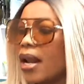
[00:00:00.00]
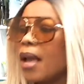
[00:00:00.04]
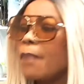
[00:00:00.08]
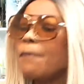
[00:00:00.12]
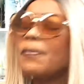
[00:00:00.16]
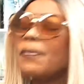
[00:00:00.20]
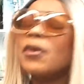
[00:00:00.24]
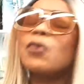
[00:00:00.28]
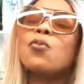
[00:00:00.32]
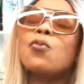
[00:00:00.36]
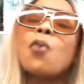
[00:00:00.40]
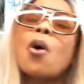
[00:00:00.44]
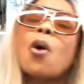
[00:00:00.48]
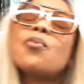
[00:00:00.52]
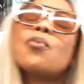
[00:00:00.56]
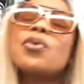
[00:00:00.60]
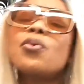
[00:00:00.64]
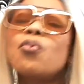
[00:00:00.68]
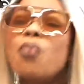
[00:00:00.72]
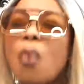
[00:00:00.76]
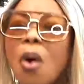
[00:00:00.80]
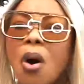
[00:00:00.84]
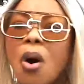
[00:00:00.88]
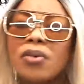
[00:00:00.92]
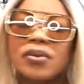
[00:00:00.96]
be what we
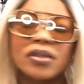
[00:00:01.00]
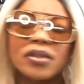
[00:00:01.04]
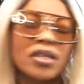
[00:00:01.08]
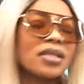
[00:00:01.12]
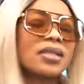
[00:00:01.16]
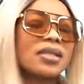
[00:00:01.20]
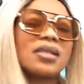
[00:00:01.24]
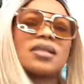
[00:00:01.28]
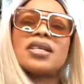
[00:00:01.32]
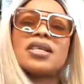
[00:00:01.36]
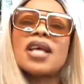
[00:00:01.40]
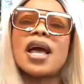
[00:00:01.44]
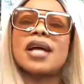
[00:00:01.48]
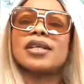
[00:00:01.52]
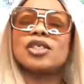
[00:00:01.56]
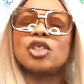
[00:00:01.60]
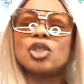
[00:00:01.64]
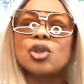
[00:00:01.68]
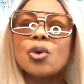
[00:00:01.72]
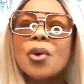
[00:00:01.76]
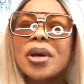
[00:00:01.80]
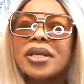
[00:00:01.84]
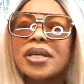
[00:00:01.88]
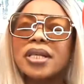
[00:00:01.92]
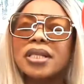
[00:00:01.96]
want. This is their
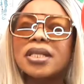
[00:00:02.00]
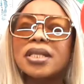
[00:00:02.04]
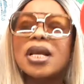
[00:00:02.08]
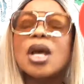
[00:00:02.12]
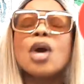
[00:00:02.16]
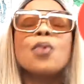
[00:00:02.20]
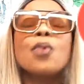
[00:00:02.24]
choices.